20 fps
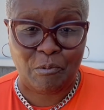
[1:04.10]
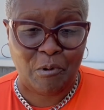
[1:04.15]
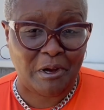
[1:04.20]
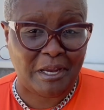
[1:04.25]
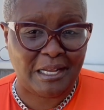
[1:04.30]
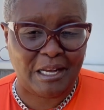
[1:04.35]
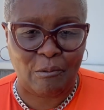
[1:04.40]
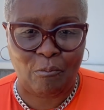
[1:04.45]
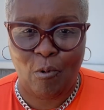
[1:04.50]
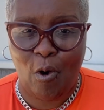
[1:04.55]

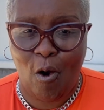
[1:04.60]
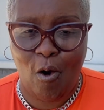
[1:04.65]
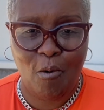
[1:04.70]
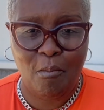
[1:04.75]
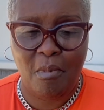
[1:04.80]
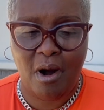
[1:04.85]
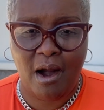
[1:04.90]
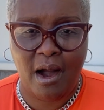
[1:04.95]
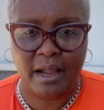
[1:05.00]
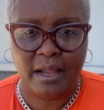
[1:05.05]
working at
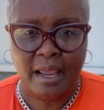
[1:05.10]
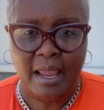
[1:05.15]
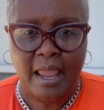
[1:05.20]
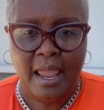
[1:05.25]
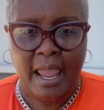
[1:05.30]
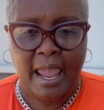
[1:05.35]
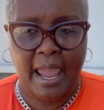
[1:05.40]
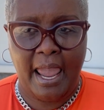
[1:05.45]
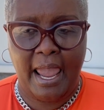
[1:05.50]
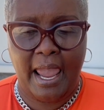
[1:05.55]
Walmart,
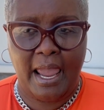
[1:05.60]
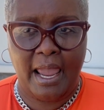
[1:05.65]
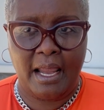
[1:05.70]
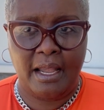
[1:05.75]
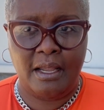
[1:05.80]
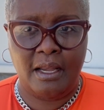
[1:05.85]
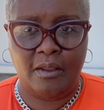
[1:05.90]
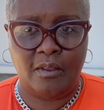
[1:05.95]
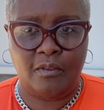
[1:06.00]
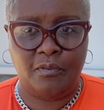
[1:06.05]

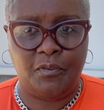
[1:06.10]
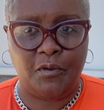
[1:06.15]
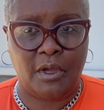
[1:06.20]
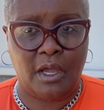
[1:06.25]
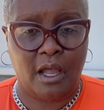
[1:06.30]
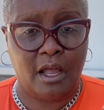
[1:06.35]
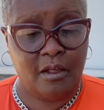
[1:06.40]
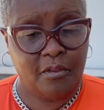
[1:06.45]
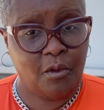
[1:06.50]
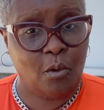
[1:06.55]
and the
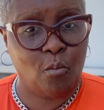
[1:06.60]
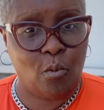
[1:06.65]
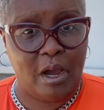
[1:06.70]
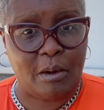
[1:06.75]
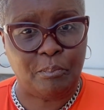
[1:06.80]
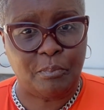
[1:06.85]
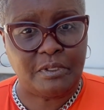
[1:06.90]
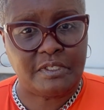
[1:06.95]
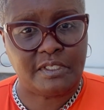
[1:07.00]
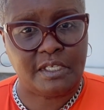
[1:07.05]
other
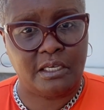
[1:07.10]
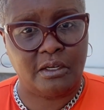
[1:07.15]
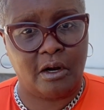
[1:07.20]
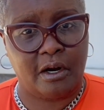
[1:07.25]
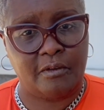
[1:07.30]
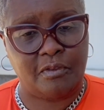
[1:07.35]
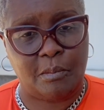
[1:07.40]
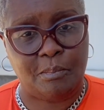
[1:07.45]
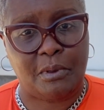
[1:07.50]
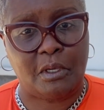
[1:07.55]
1%
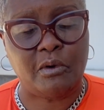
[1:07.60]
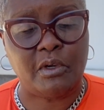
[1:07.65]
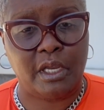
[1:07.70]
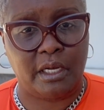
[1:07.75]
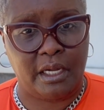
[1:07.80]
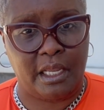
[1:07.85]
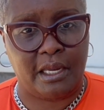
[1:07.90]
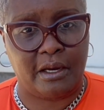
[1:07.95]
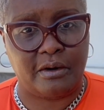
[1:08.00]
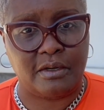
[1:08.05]
are the
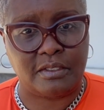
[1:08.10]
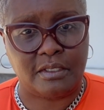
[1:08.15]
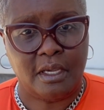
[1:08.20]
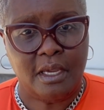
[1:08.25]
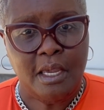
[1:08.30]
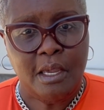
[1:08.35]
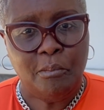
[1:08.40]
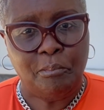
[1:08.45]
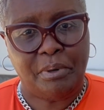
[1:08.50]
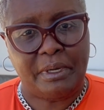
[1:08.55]
billionaires.
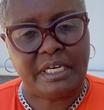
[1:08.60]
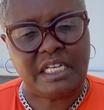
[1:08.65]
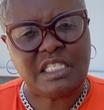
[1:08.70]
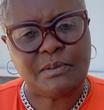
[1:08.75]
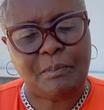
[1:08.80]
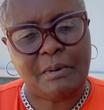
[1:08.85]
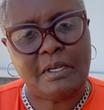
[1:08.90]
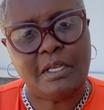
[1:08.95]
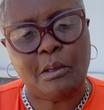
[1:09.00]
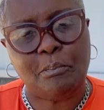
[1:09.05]
But it's
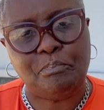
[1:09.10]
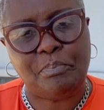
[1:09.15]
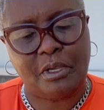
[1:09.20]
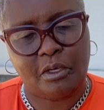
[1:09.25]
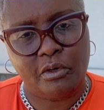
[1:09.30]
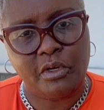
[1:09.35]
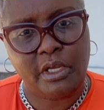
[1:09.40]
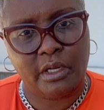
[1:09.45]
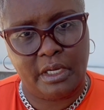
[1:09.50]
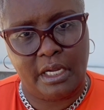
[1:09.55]
been the
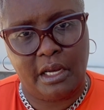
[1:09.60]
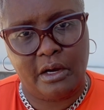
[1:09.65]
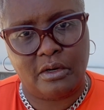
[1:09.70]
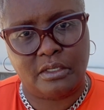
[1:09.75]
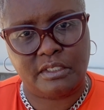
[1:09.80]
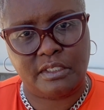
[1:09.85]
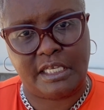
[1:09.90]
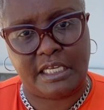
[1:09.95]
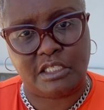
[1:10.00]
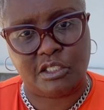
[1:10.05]

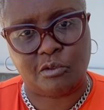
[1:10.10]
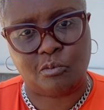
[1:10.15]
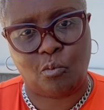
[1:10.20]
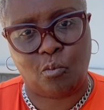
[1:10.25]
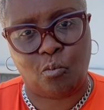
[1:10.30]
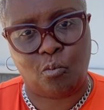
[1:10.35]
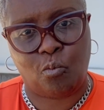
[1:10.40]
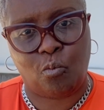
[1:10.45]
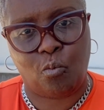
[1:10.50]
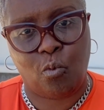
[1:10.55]
billionaires that's
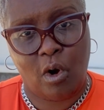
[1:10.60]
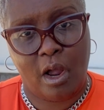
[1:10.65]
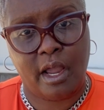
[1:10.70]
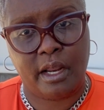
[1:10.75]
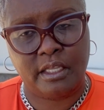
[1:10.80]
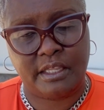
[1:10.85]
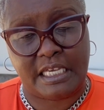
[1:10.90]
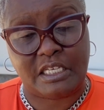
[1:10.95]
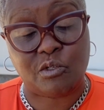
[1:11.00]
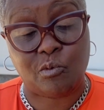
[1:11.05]

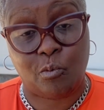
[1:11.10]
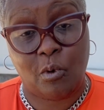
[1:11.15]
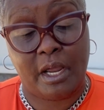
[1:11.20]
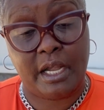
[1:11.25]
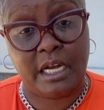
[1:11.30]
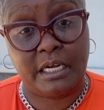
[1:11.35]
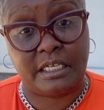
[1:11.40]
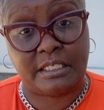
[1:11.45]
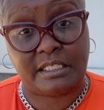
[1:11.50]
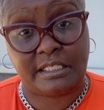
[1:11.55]

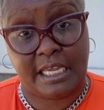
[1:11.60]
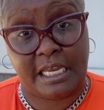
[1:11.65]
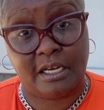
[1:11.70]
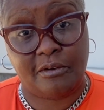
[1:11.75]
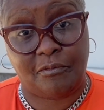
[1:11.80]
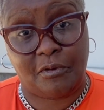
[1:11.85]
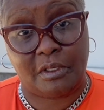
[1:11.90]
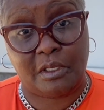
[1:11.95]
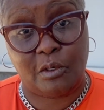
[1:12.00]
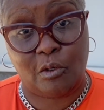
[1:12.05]
running the state
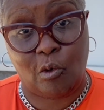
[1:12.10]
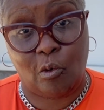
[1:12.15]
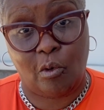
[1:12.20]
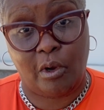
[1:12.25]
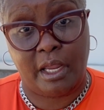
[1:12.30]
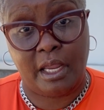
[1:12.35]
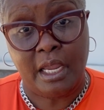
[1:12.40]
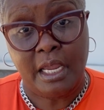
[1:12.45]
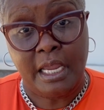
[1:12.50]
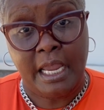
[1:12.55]
of
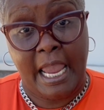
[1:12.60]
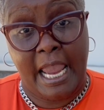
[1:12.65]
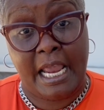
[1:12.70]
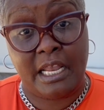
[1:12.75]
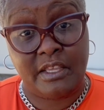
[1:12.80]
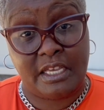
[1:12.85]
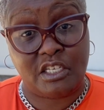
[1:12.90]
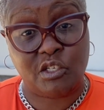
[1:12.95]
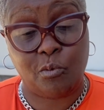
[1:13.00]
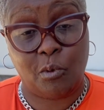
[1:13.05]
Illinois
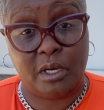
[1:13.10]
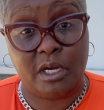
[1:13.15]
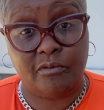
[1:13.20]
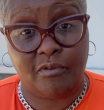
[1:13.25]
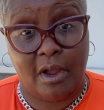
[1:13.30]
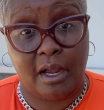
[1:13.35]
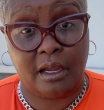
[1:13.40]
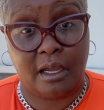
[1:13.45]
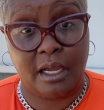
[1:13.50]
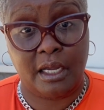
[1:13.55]
and that's running
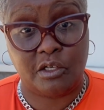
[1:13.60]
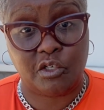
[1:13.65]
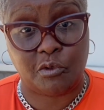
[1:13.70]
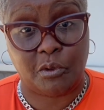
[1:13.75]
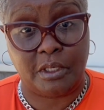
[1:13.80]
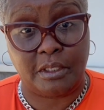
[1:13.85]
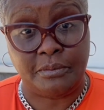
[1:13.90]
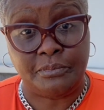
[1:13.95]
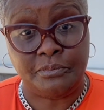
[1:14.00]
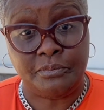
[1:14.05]
our
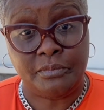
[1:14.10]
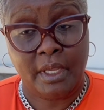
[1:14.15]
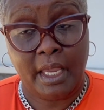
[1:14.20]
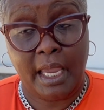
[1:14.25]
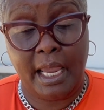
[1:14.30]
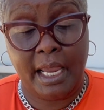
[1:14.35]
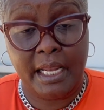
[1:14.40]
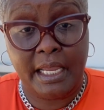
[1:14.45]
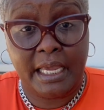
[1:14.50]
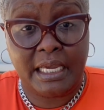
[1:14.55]
country.
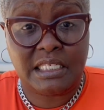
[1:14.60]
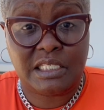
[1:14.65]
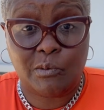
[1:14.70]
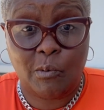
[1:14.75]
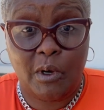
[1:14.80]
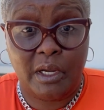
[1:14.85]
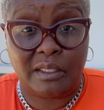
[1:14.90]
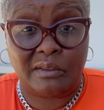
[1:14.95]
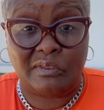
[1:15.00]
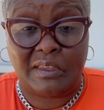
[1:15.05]
And guess
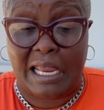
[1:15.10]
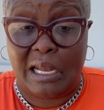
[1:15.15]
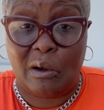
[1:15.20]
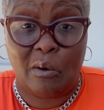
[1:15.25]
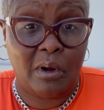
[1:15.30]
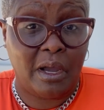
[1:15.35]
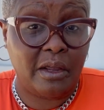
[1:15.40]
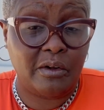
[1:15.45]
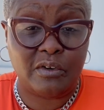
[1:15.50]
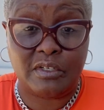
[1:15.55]
what? They
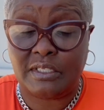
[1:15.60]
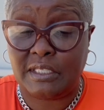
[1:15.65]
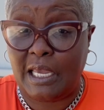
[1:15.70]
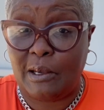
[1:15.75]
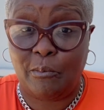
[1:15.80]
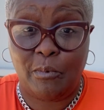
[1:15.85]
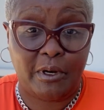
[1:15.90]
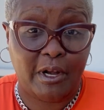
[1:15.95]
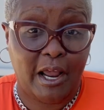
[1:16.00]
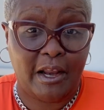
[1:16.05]
don't
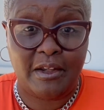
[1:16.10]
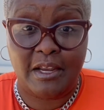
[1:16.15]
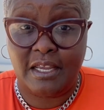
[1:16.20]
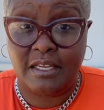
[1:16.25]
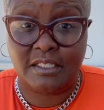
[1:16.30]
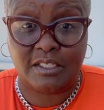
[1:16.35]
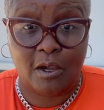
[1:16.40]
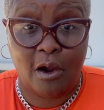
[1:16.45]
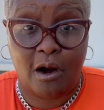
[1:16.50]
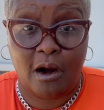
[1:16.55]
understand what our
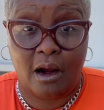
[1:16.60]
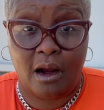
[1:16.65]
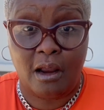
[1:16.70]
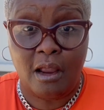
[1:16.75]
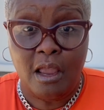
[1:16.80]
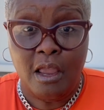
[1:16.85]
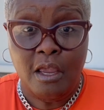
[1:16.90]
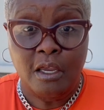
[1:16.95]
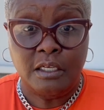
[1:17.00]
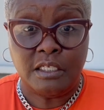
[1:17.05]
needs are.
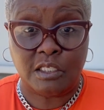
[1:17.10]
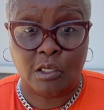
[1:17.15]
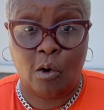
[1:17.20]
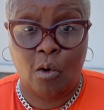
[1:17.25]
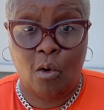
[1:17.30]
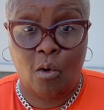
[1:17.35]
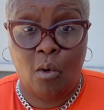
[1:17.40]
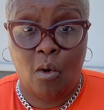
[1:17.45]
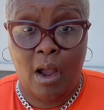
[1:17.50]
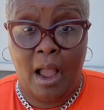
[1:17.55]

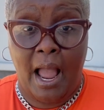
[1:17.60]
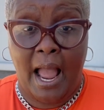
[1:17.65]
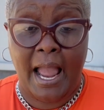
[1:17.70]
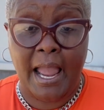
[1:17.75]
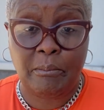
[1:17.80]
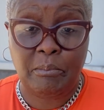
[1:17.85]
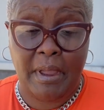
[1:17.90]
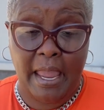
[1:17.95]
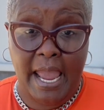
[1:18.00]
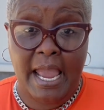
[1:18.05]
So
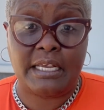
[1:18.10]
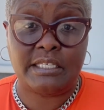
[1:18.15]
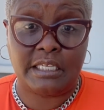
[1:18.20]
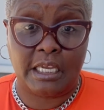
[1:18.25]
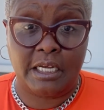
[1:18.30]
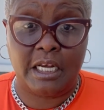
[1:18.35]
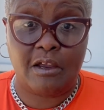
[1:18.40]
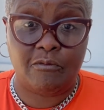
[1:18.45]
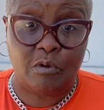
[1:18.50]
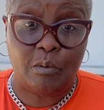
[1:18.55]
I'm
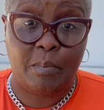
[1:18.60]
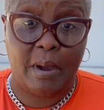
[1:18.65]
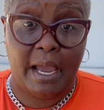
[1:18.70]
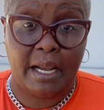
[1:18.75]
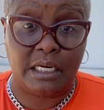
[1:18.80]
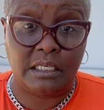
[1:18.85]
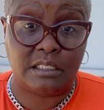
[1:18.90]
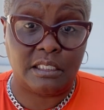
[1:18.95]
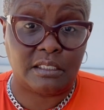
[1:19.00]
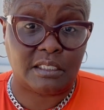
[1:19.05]
asking
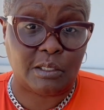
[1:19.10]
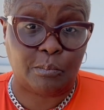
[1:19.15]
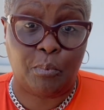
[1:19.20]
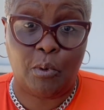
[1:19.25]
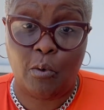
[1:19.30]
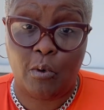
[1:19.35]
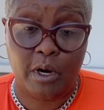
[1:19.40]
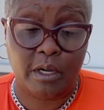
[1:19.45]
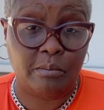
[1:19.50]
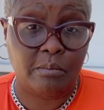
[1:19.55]
everybody to
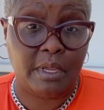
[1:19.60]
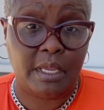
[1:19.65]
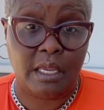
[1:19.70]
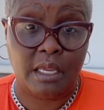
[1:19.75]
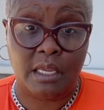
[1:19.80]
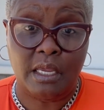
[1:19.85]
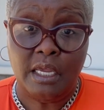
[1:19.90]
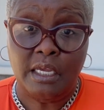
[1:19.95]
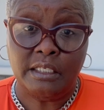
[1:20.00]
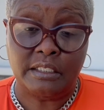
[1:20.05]
support
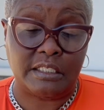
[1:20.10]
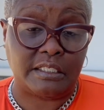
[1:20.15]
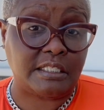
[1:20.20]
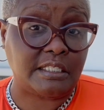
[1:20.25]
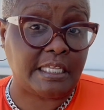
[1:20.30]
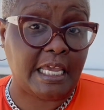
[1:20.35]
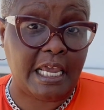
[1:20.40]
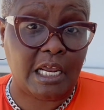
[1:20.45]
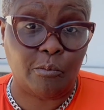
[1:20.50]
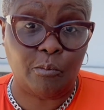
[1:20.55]
me, to
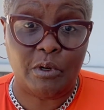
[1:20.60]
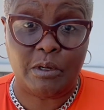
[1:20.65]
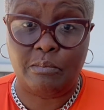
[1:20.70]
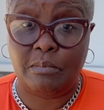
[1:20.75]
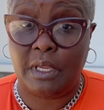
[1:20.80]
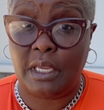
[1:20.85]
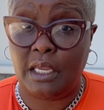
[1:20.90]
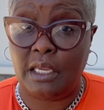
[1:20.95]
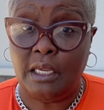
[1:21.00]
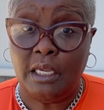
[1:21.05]
stand with
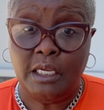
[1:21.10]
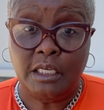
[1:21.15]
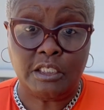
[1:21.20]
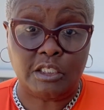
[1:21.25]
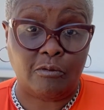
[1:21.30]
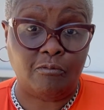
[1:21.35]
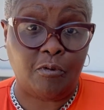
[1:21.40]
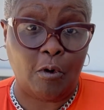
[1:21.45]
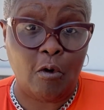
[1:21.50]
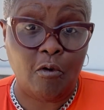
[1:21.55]
me,
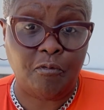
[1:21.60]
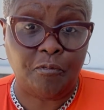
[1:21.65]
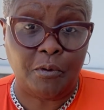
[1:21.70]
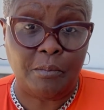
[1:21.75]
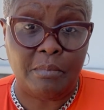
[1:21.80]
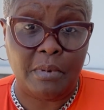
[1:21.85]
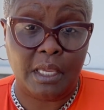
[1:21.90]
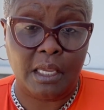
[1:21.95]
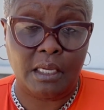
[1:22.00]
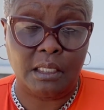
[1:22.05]
to vote for
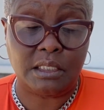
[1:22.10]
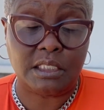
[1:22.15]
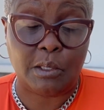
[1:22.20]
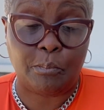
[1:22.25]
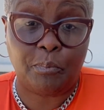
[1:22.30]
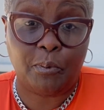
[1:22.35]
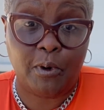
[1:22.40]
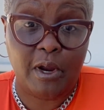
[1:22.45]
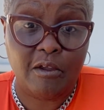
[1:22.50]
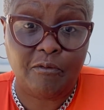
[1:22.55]
me, to
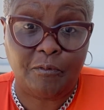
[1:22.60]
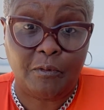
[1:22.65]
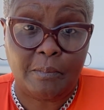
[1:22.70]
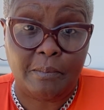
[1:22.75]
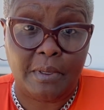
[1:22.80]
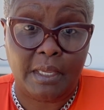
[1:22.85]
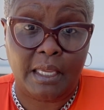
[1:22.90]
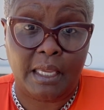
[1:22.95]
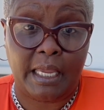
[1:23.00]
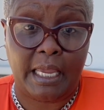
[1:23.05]
pray for
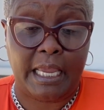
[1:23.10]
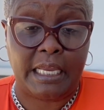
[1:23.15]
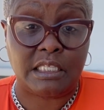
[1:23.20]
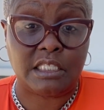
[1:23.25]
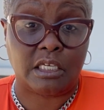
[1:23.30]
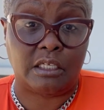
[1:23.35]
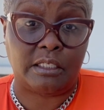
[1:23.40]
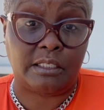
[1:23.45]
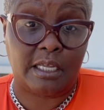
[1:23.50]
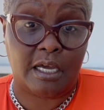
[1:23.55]
me, and
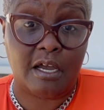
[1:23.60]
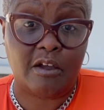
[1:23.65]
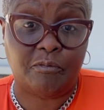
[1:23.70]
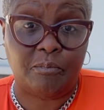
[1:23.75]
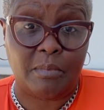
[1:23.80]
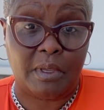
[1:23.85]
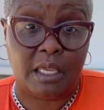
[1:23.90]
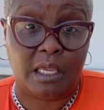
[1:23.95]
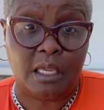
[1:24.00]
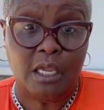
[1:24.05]
to love
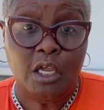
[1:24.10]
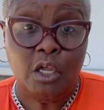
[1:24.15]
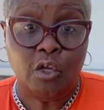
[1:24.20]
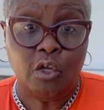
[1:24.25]
me